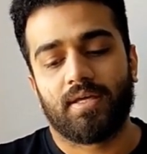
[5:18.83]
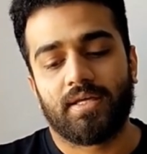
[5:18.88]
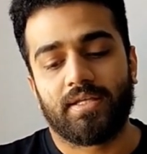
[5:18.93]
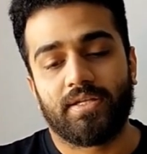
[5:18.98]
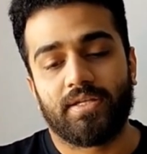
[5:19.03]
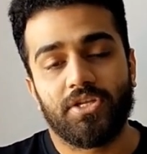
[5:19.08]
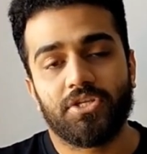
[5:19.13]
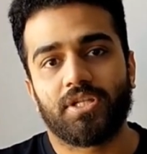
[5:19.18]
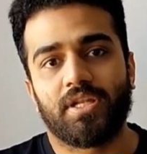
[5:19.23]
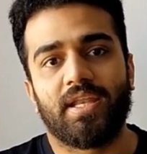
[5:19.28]

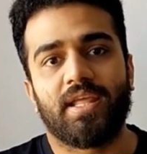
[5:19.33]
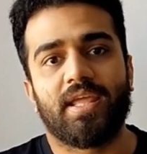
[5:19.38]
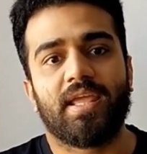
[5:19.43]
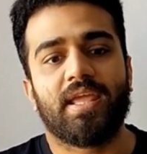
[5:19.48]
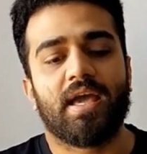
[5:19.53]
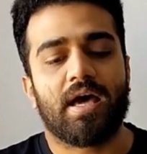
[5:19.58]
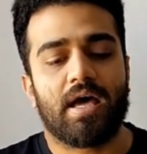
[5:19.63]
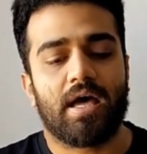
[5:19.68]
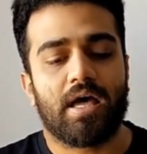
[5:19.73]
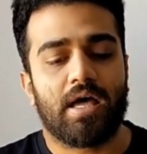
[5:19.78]

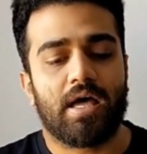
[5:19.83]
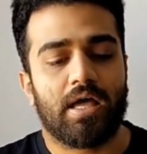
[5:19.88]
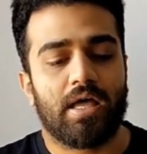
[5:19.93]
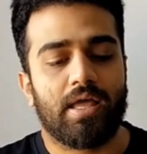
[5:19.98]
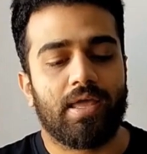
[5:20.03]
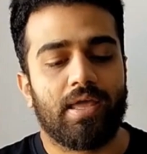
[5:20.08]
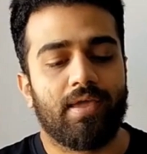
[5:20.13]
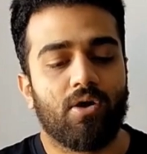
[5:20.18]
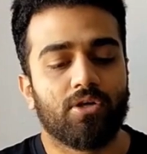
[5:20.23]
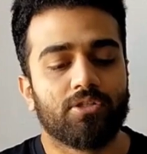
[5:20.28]
Additionally,
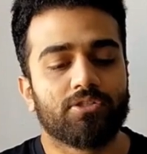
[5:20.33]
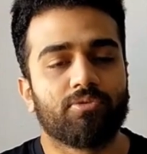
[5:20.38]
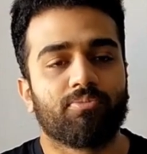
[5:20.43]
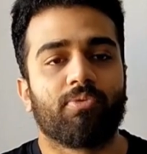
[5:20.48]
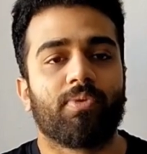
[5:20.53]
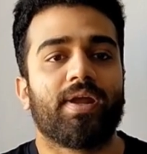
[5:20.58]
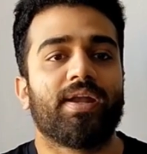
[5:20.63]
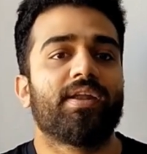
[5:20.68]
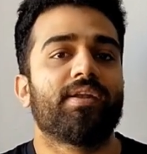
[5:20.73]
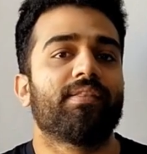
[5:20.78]
I also
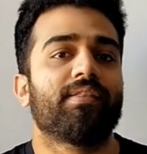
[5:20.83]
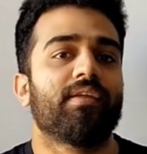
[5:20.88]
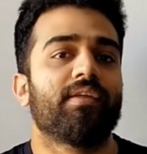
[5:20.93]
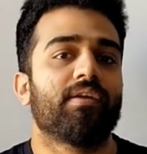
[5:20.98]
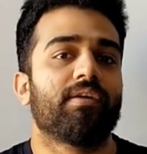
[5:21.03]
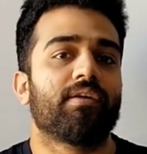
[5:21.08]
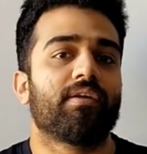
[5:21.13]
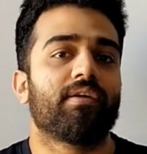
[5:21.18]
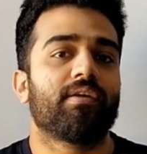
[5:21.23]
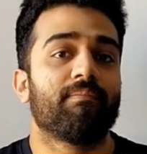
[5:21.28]
provided
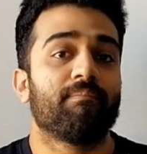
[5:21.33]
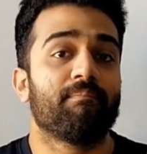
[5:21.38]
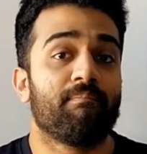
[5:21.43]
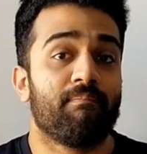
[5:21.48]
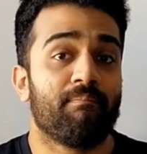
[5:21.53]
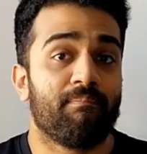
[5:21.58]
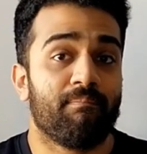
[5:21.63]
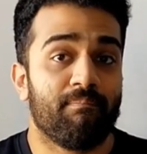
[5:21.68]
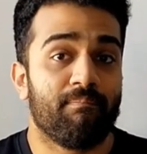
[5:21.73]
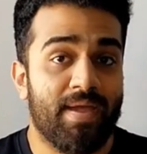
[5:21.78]
their
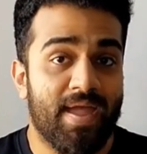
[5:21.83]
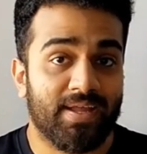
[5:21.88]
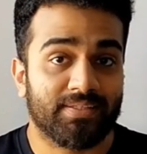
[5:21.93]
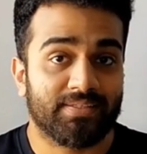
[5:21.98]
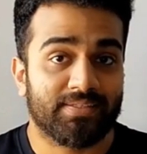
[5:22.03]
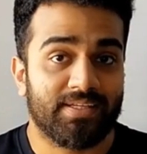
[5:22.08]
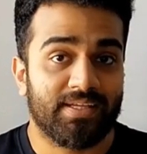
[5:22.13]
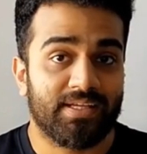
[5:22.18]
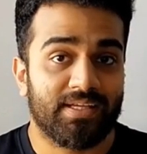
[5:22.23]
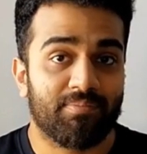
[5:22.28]
bank
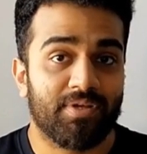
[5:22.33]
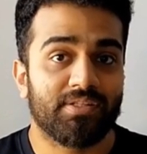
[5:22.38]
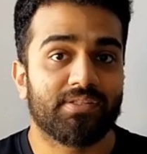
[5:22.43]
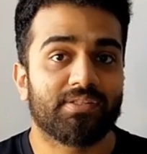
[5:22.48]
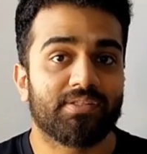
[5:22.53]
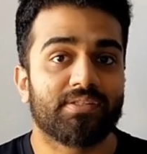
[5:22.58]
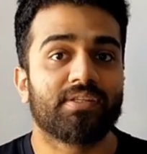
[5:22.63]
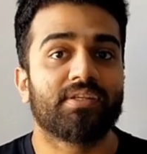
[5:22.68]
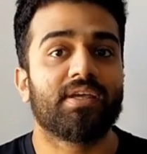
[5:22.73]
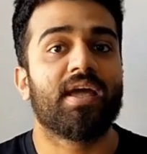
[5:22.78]

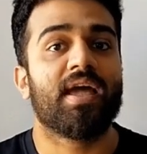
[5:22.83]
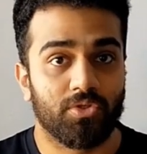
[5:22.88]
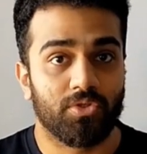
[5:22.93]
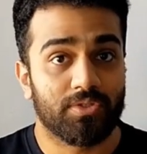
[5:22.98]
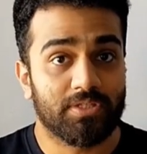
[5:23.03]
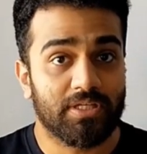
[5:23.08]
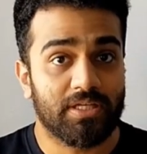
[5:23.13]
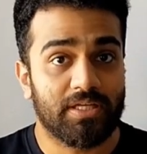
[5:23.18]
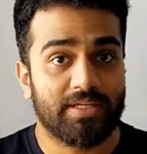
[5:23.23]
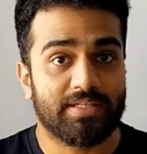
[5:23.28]
statements,
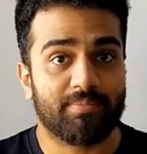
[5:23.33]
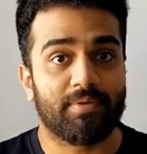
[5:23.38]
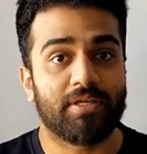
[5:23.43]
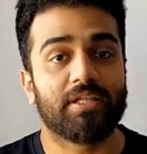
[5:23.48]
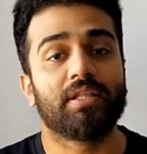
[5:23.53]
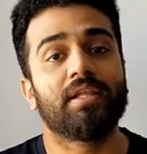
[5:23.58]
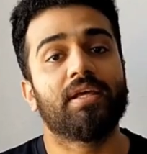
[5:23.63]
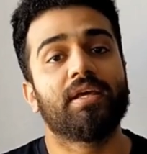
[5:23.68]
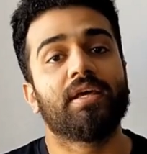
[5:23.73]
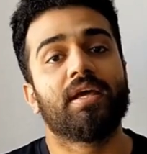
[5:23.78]
utility
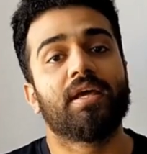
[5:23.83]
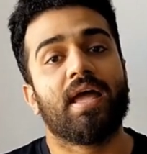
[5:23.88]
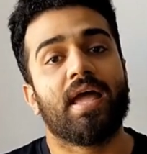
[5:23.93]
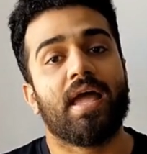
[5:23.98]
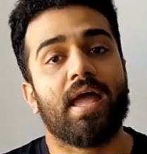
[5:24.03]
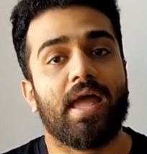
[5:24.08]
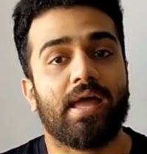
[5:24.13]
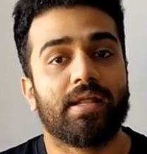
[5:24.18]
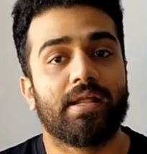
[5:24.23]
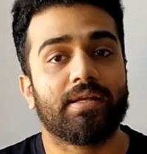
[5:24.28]
bill,
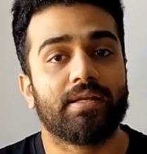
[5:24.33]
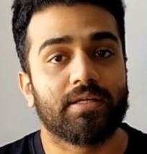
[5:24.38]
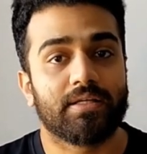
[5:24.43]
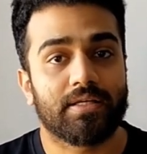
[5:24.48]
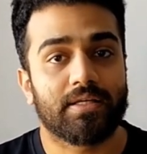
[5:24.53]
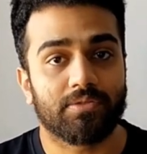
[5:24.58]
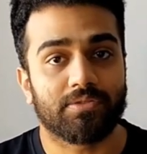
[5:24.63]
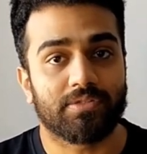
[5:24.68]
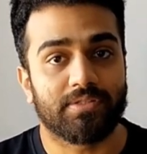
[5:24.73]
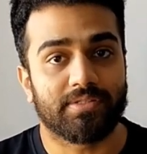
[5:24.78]
and
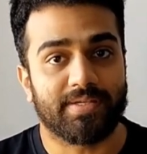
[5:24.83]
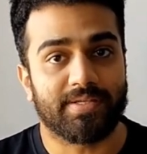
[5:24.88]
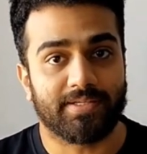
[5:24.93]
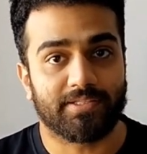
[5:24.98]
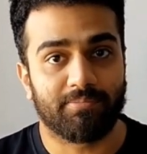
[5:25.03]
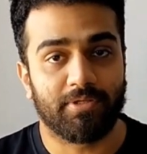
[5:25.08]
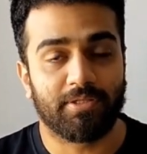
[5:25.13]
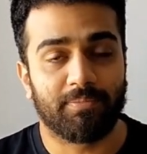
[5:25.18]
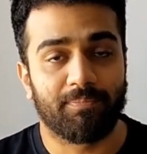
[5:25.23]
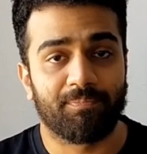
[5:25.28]
council
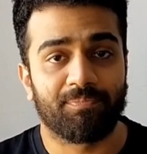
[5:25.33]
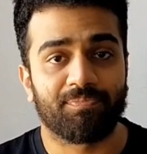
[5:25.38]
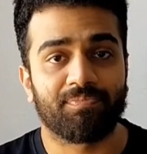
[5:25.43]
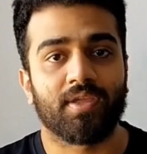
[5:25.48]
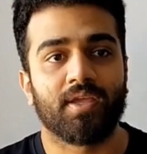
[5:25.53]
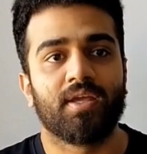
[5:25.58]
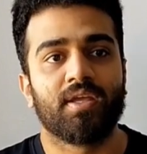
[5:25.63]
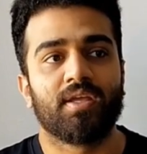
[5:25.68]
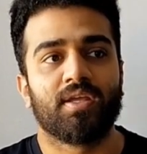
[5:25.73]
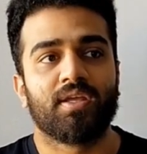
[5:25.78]
tax bill.
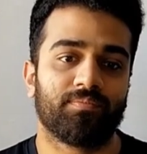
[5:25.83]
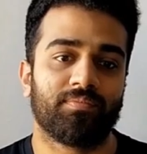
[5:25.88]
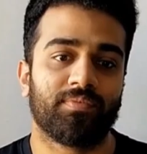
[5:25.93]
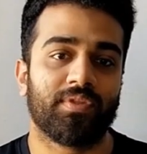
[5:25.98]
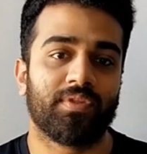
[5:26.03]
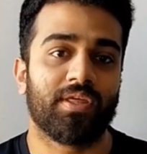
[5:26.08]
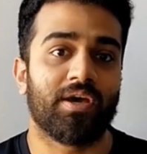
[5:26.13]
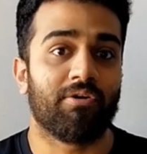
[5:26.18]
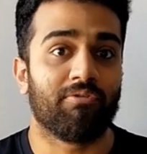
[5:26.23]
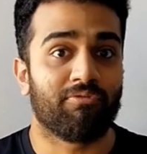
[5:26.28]

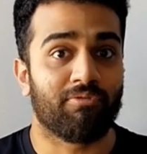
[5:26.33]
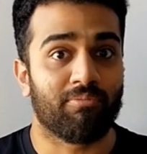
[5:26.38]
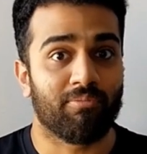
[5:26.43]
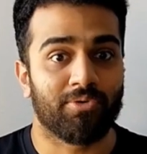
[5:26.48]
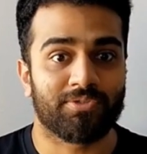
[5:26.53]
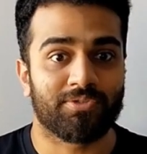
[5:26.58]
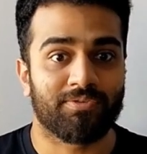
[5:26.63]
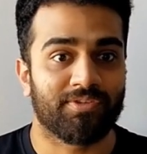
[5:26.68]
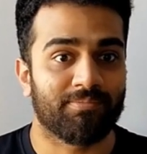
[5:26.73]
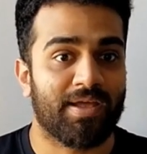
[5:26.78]
Now, for most
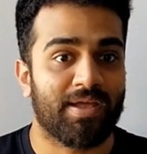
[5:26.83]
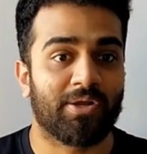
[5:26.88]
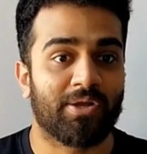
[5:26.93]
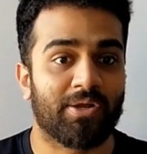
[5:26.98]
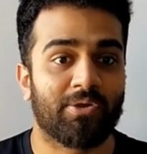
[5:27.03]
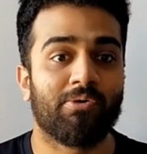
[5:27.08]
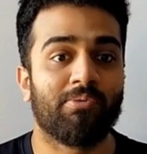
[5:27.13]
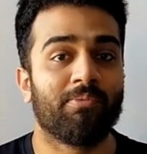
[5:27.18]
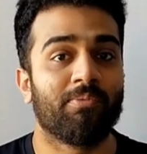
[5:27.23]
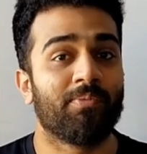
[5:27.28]
of us back
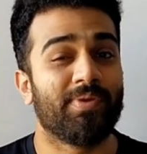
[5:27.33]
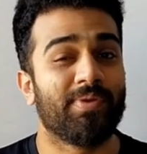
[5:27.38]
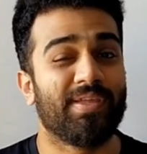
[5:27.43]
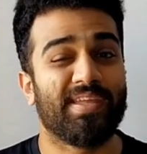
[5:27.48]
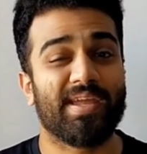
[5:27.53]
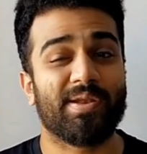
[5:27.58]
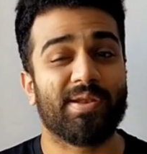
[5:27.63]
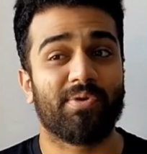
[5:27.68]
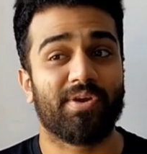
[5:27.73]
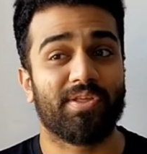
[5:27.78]
home, we
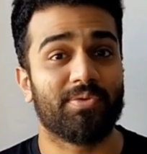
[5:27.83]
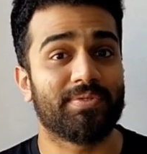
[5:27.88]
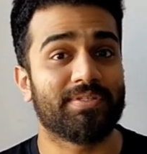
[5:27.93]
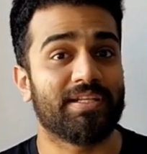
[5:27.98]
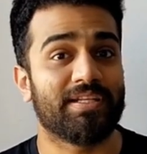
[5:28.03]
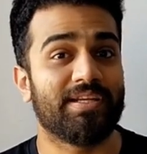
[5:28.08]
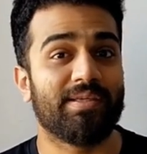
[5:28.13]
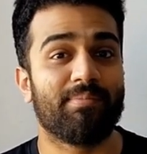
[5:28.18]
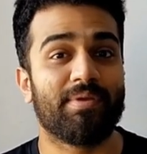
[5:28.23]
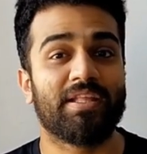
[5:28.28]
get what a
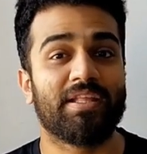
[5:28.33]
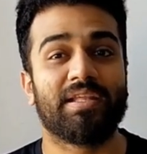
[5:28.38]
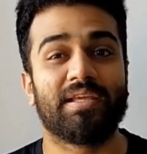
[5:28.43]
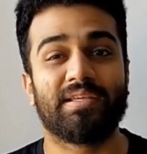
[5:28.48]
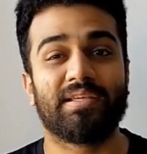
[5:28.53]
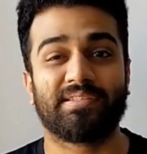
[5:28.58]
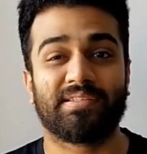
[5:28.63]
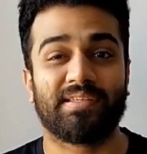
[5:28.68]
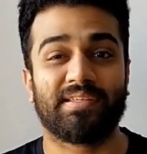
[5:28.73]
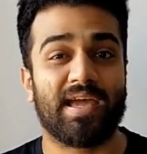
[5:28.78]
utility bill
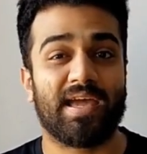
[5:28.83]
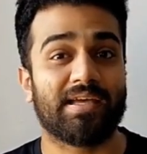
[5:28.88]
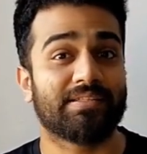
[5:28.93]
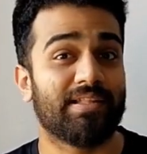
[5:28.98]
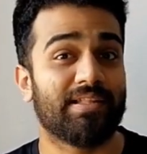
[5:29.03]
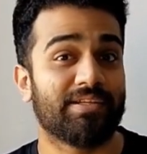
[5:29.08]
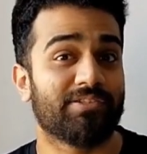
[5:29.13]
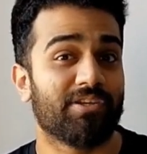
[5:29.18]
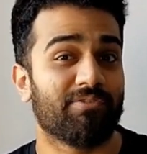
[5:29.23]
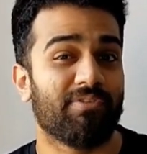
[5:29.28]
is, gas,
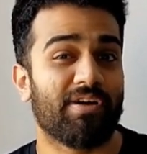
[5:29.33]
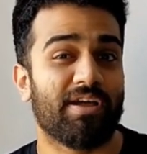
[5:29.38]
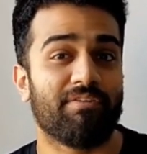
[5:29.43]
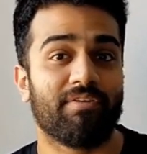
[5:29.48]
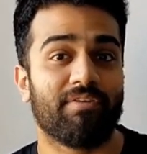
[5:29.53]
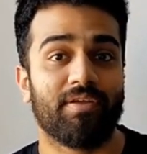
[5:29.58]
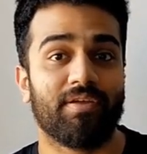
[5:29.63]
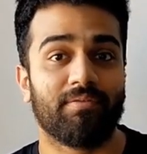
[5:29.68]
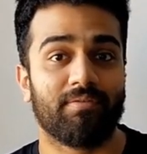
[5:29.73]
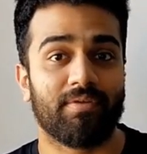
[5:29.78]
electric,
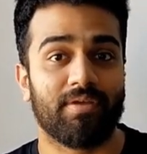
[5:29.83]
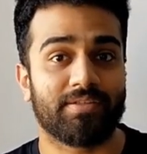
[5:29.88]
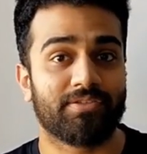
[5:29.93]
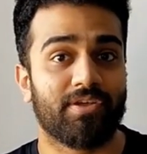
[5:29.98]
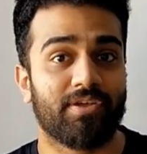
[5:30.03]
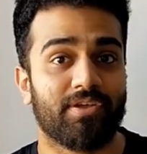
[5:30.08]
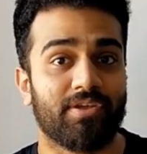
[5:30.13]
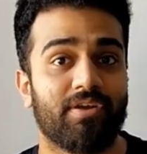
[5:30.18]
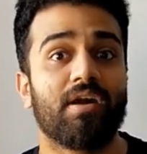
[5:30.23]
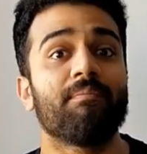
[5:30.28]
Wi-Fi,
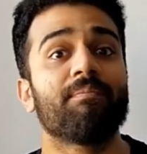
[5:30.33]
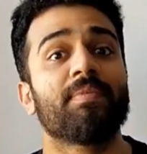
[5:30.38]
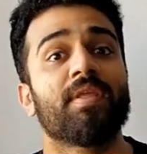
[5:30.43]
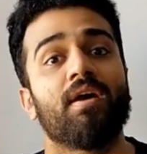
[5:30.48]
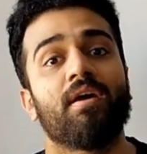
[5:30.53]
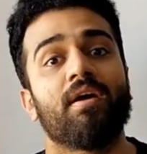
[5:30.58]
etc.